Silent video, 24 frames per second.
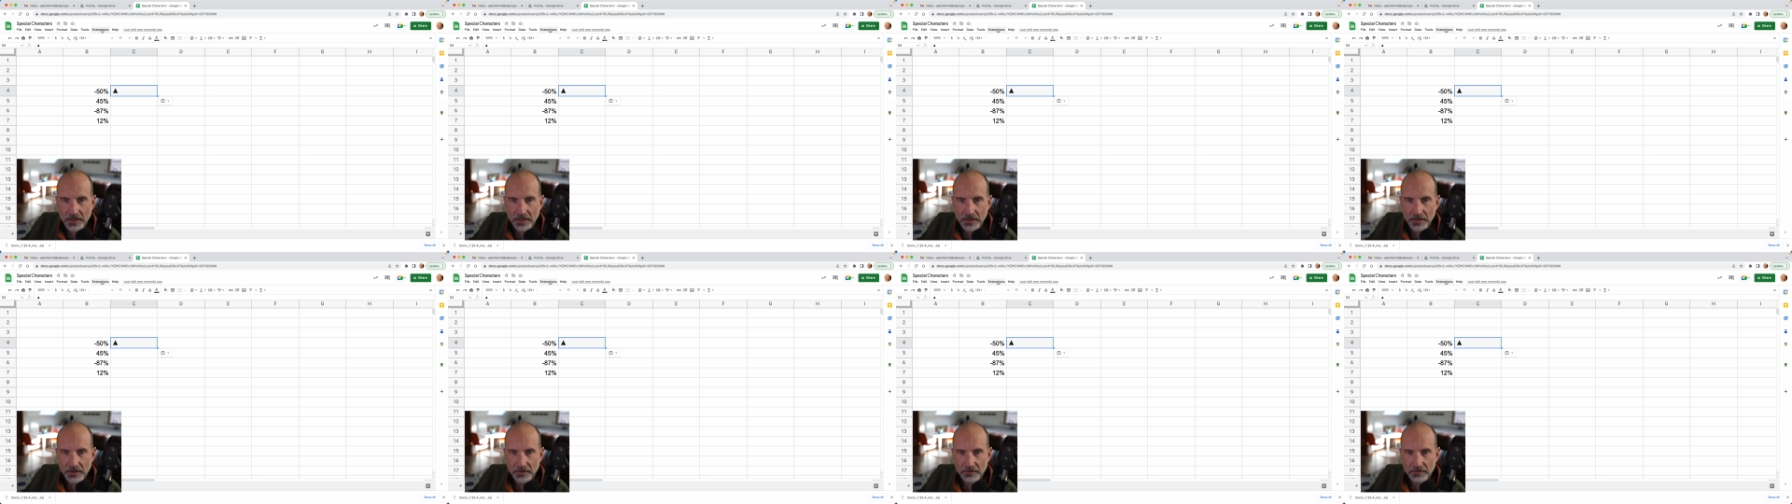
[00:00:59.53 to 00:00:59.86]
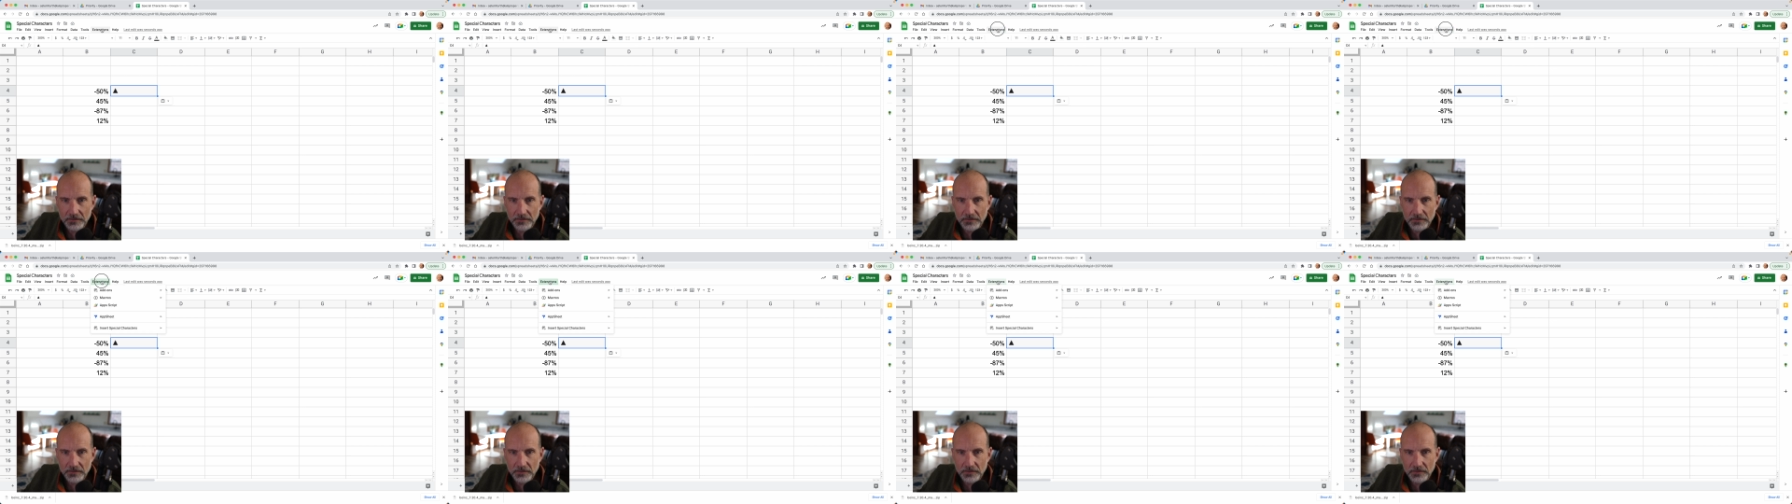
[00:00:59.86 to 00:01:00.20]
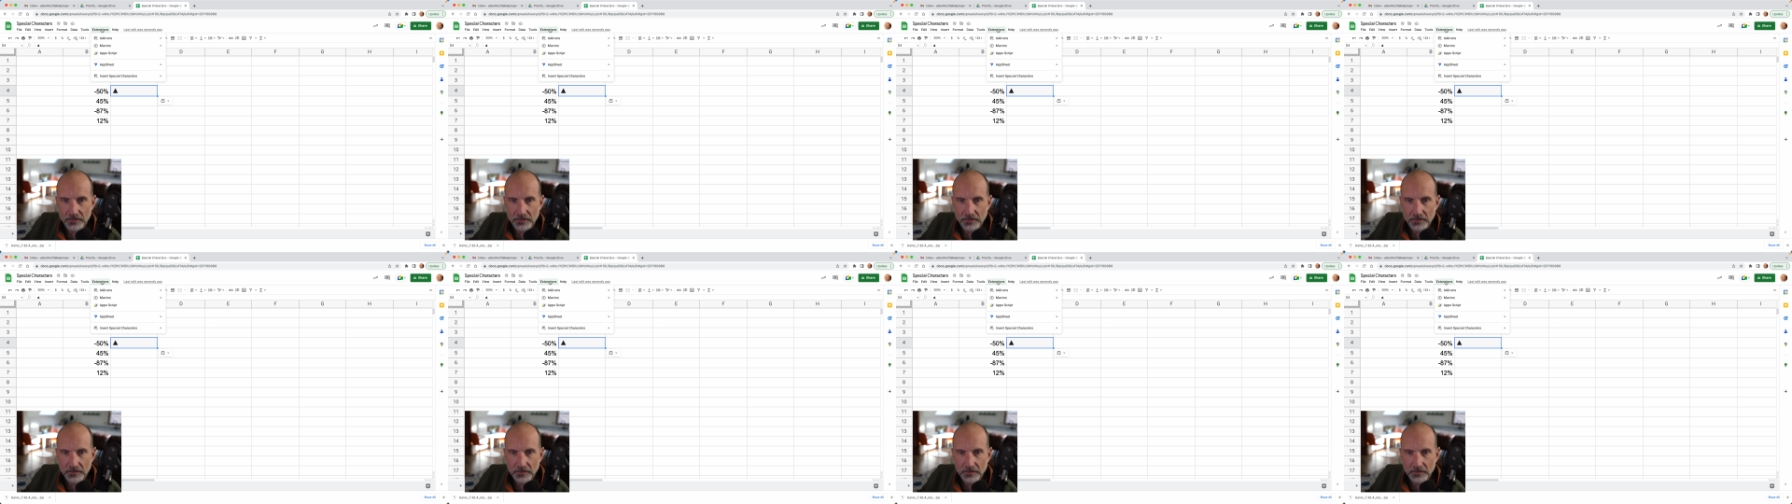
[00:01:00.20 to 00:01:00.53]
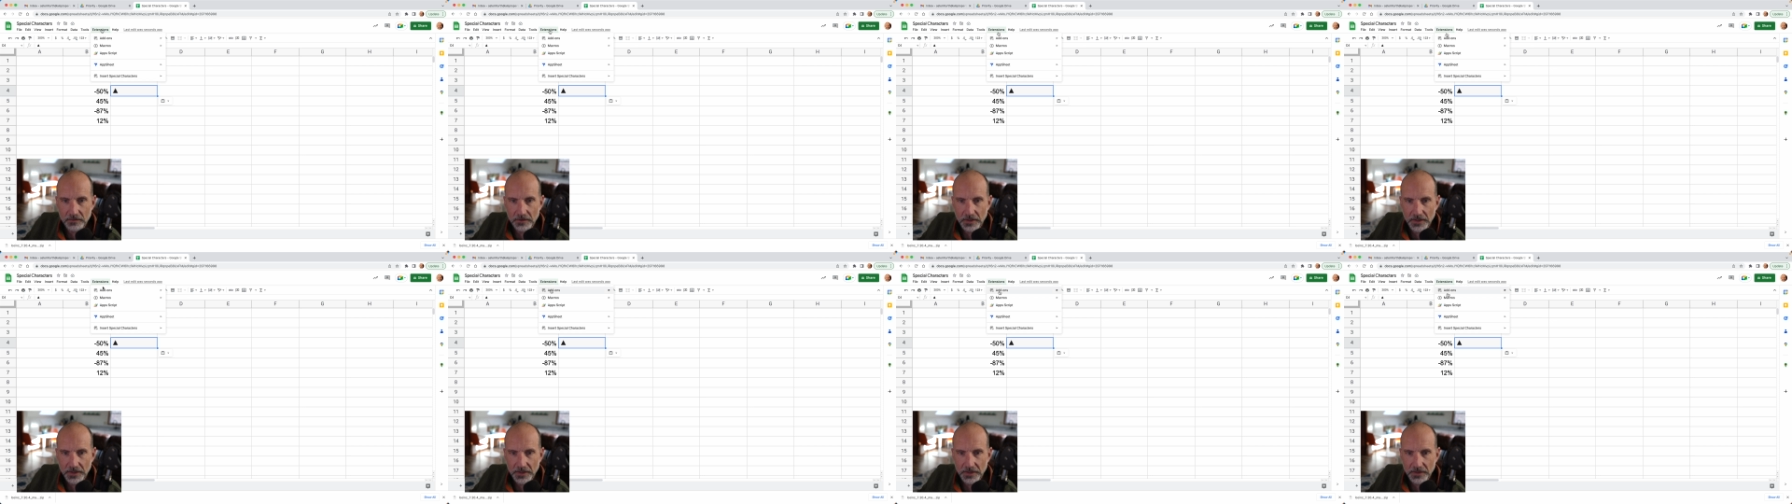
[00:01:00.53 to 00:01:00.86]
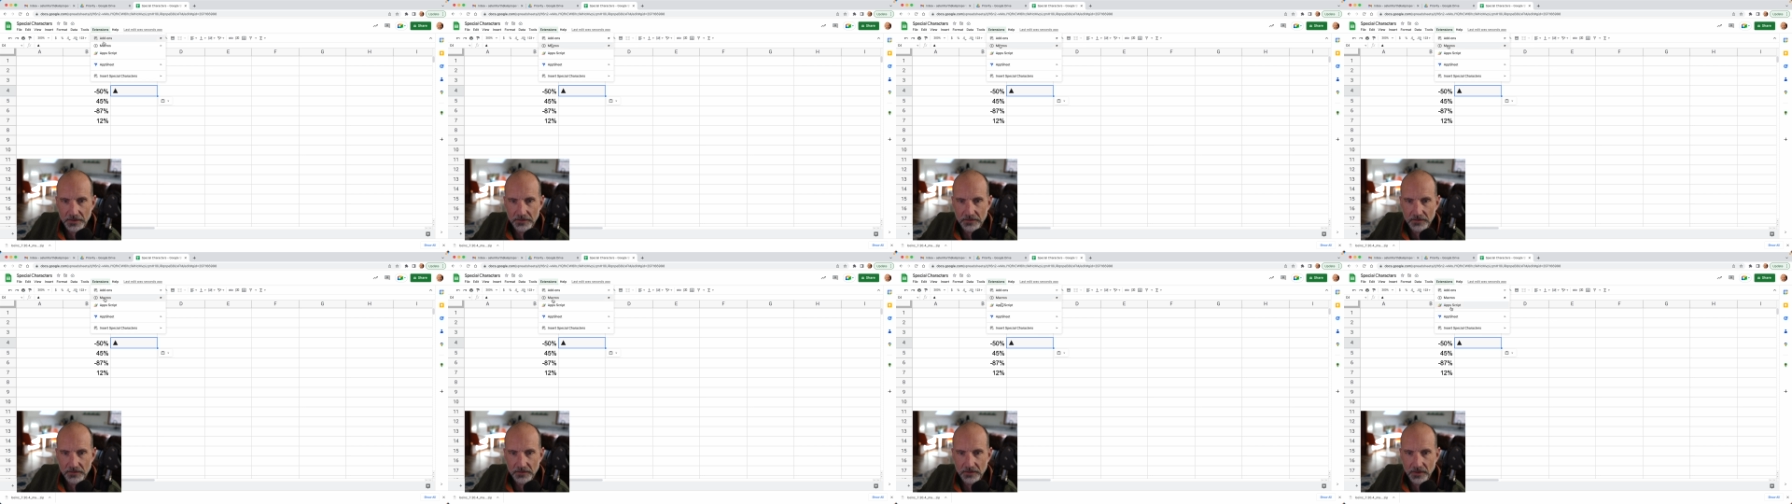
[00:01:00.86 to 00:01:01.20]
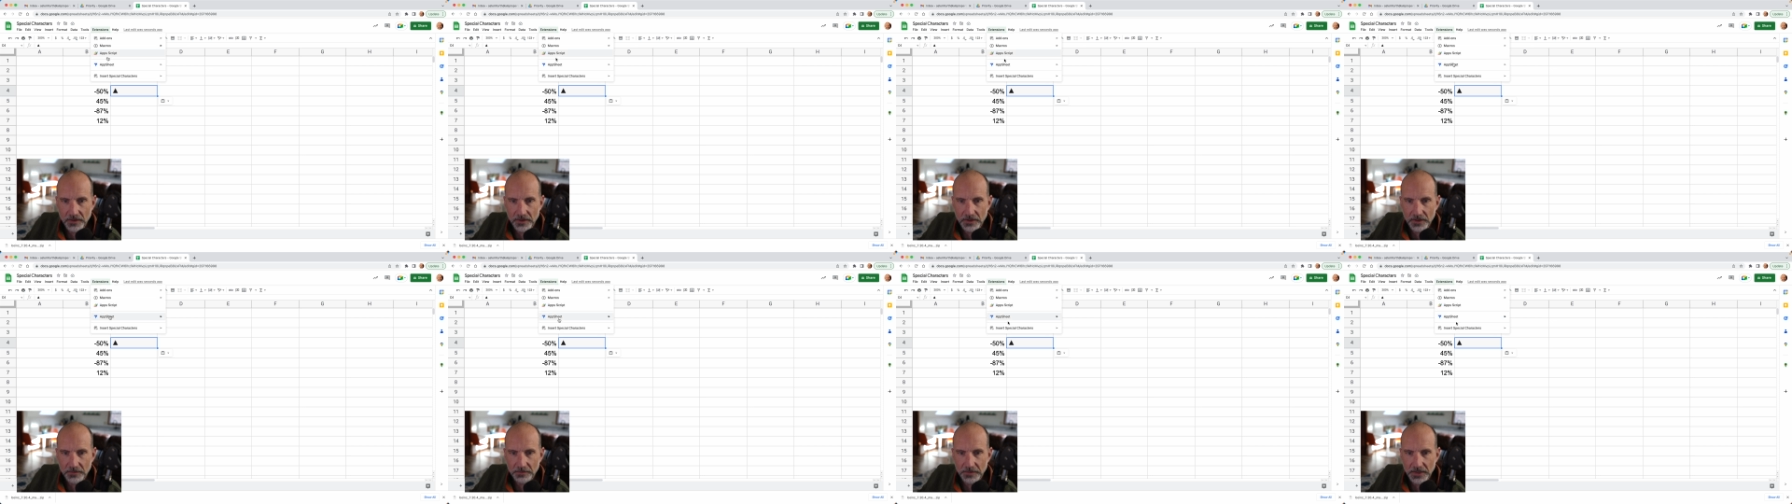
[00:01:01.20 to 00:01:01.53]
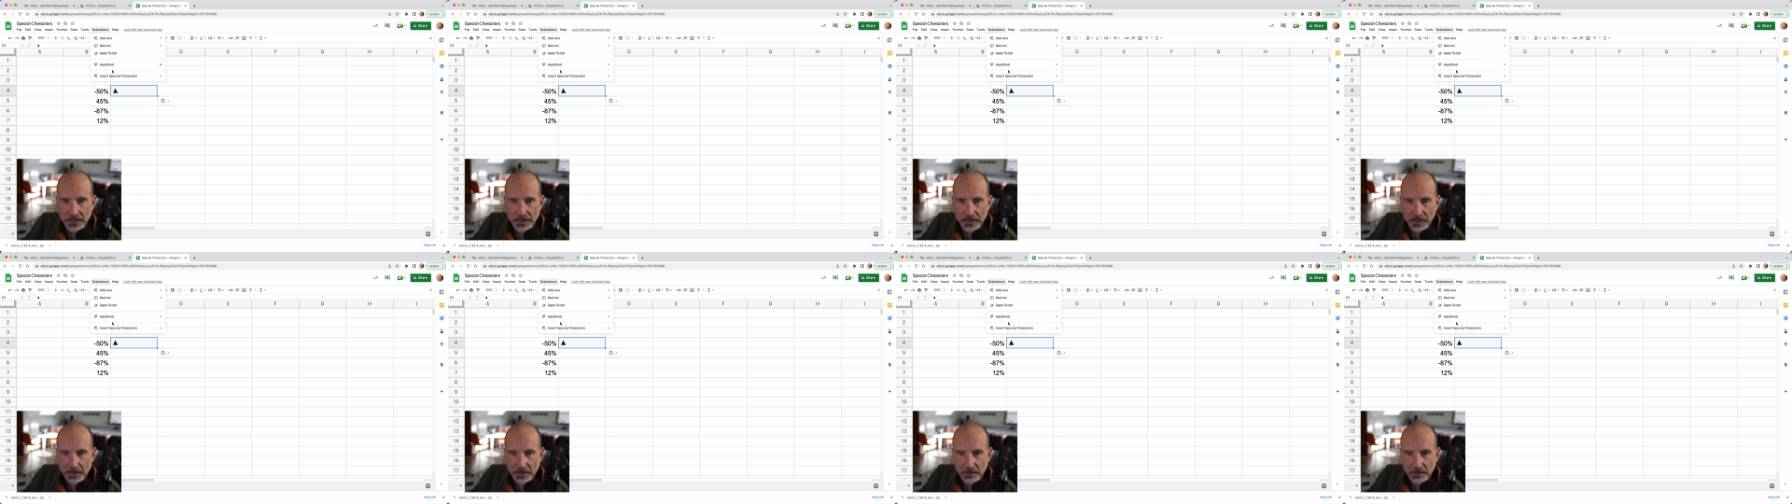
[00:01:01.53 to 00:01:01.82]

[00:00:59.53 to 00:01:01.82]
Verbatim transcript: is to uh, start up the